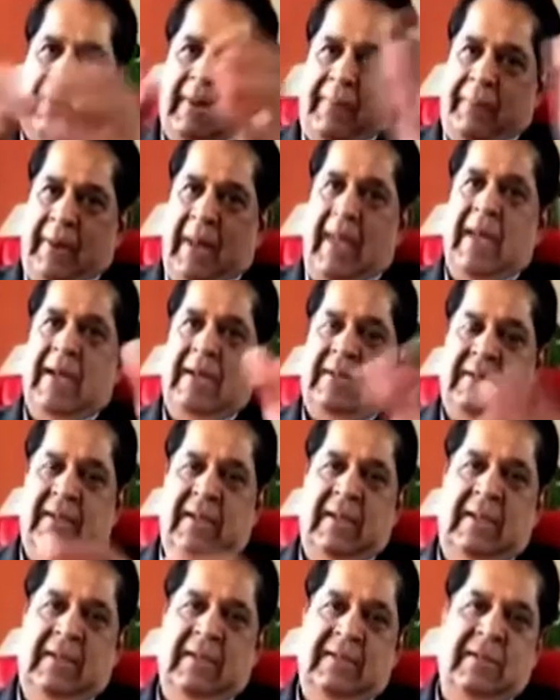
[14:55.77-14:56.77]
players
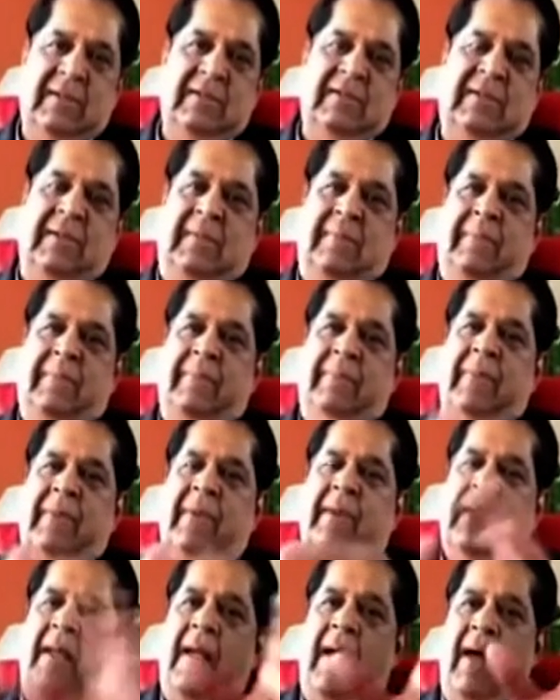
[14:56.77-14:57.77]
in the system
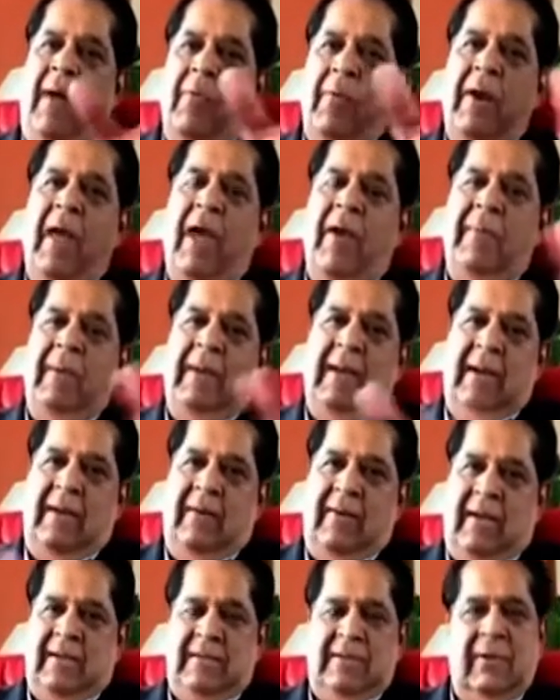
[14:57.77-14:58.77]
would have been
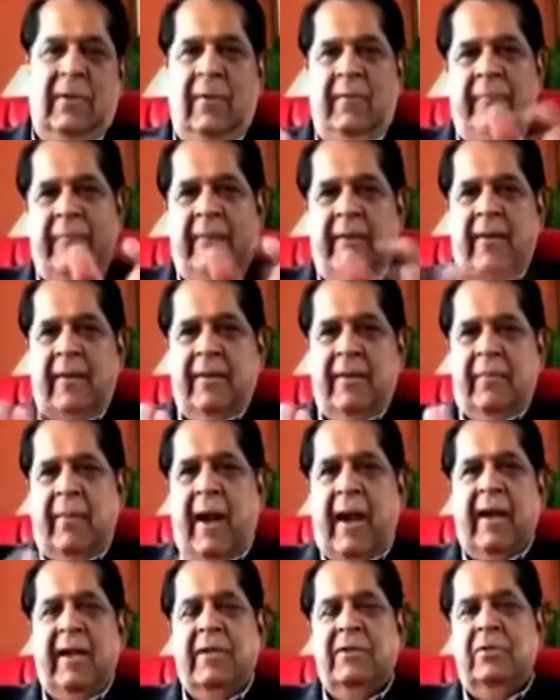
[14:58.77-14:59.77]
addressed. So the
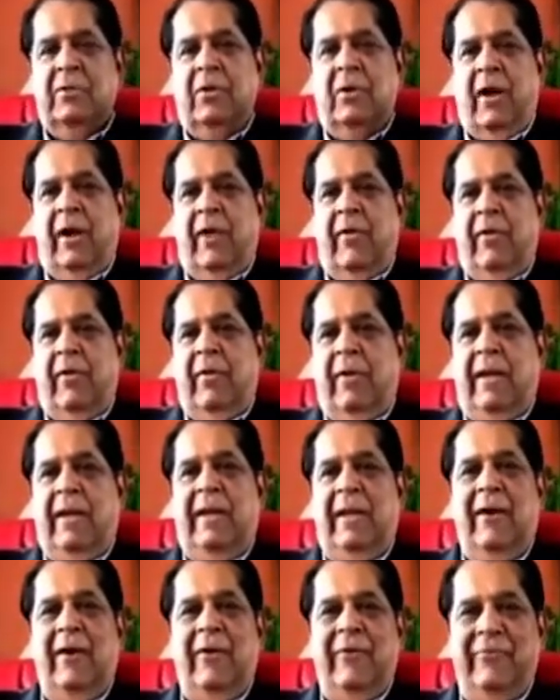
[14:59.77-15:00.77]
market should not have a worry of